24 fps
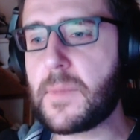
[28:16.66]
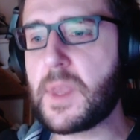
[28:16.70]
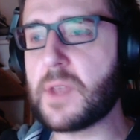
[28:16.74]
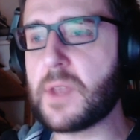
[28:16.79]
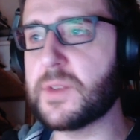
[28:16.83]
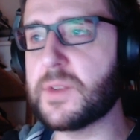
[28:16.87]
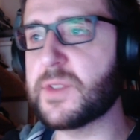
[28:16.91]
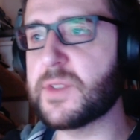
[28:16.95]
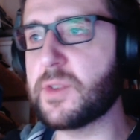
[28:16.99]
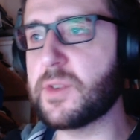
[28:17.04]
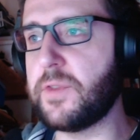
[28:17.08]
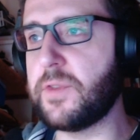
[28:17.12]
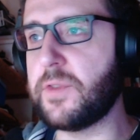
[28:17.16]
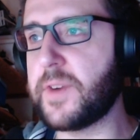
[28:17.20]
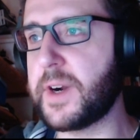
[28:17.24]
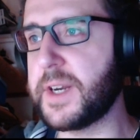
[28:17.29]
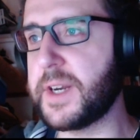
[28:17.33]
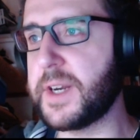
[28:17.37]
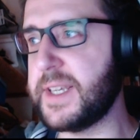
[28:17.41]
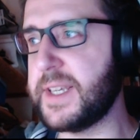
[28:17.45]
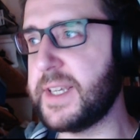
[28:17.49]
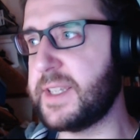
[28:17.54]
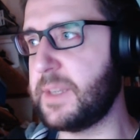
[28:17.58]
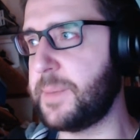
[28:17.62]
So
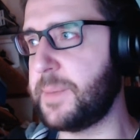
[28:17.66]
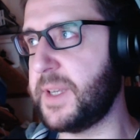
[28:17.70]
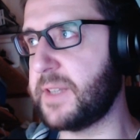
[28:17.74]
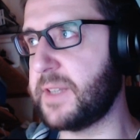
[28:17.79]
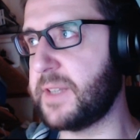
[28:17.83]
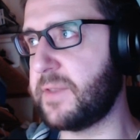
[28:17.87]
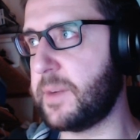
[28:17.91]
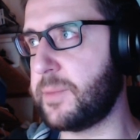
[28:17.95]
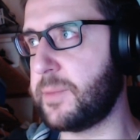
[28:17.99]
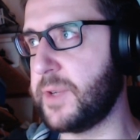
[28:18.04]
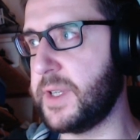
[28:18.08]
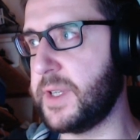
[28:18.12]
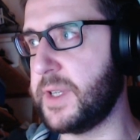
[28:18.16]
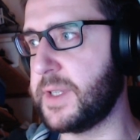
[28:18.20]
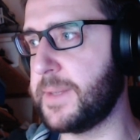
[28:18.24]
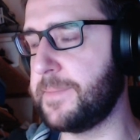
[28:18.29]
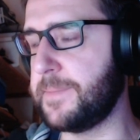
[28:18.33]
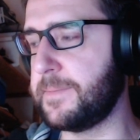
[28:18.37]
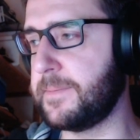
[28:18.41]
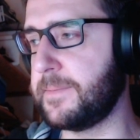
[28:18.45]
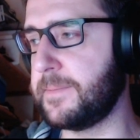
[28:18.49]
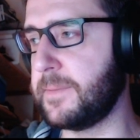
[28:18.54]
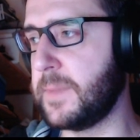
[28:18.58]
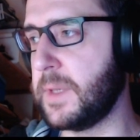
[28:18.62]
far, easy peasy for breezy.
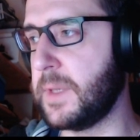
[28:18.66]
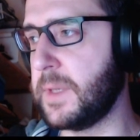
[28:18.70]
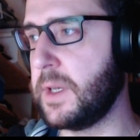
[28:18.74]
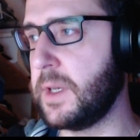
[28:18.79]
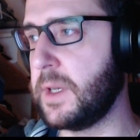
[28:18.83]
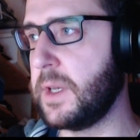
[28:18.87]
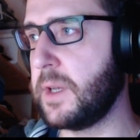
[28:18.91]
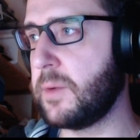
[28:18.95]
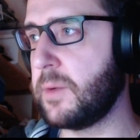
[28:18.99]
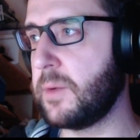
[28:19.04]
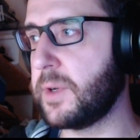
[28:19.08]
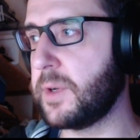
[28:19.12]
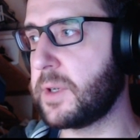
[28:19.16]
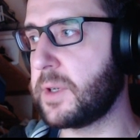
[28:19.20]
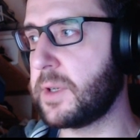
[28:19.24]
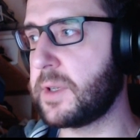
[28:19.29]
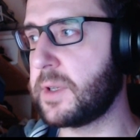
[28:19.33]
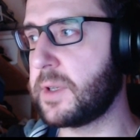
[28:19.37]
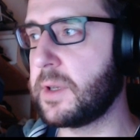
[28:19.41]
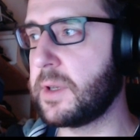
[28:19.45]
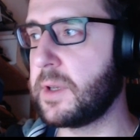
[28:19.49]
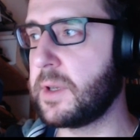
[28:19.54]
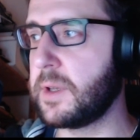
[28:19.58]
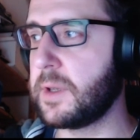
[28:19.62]
We're
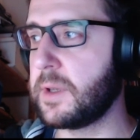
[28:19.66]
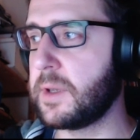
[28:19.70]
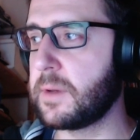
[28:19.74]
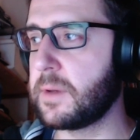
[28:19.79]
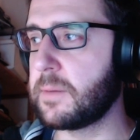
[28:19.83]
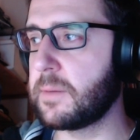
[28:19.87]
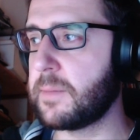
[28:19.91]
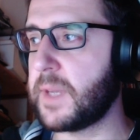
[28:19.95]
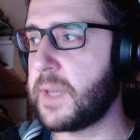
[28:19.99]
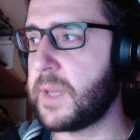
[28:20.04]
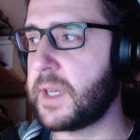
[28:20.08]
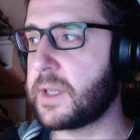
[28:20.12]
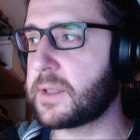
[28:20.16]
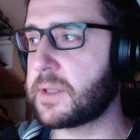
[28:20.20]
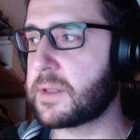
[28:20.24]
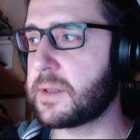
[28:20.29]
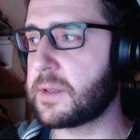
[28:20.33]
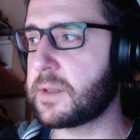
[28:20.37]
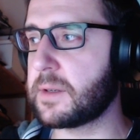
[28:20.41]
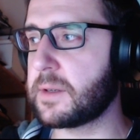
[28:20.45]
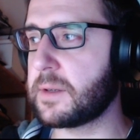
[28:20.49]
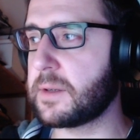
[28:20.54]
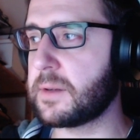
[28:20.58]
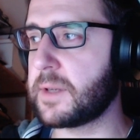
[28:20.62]
gonna make it.
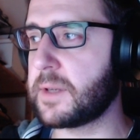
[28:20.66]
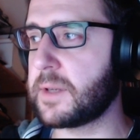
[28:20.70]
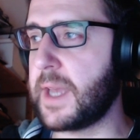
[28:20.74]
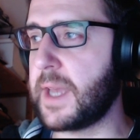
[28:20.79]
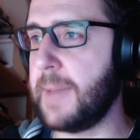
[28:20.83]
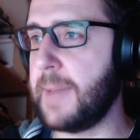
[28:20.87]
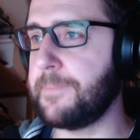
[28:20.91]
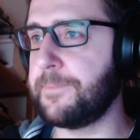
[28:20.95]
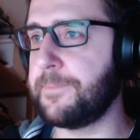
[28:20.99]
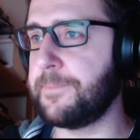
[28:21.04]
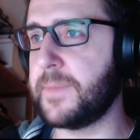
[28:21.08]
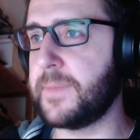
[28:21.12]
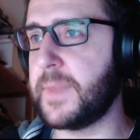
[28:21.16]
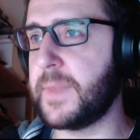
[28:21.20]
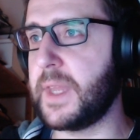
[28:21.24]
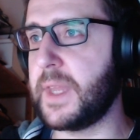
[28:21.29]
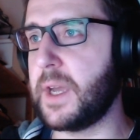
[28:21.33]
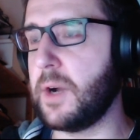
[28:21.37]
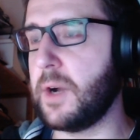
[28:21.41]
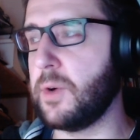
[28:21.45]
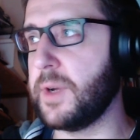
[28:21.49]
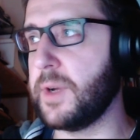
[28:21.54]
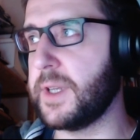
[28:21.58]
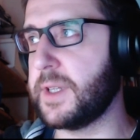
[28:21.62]
Yeah,
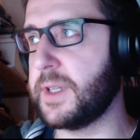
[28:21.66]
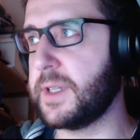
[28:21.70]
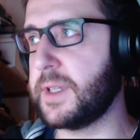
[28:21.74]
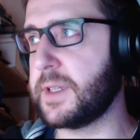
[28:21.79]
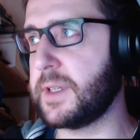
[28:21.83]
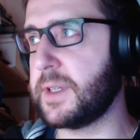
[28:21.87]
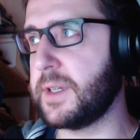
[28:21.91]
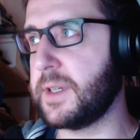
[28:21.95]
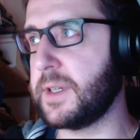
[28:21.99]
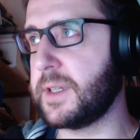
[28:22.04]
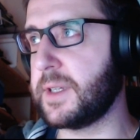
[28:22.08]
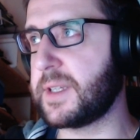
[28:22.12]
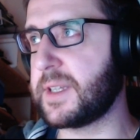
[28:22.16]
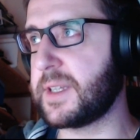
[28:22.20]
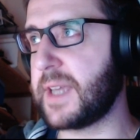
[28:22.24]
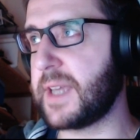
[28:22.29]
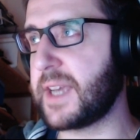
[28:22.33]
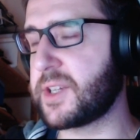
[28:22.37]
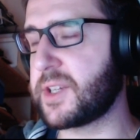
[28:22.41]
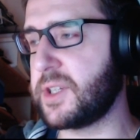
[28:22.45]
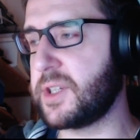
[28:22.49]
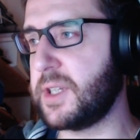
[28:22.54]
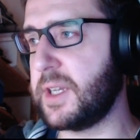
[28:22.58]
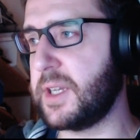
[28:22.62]
now it
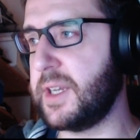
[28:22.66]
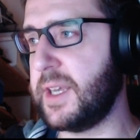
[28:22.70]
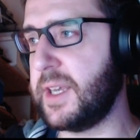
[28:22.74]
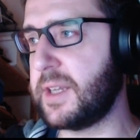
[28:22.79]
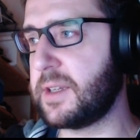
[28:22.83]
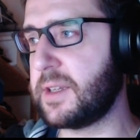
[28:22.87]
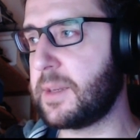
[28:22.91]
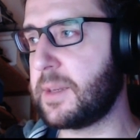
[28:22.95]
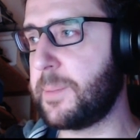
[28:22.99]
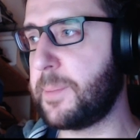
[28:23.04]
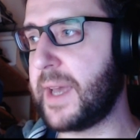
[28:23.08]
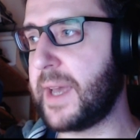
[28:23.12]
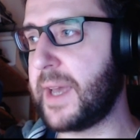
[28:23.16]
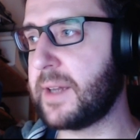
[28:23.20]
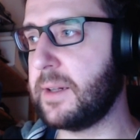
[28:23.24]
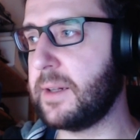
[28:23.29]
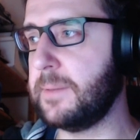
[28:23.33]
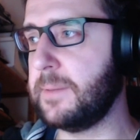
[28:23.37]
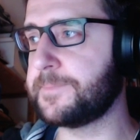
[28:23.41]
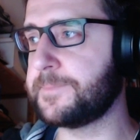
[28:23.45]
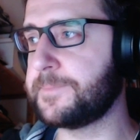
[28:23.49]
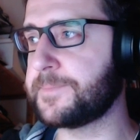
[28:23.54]
actually didn't hit the paddle.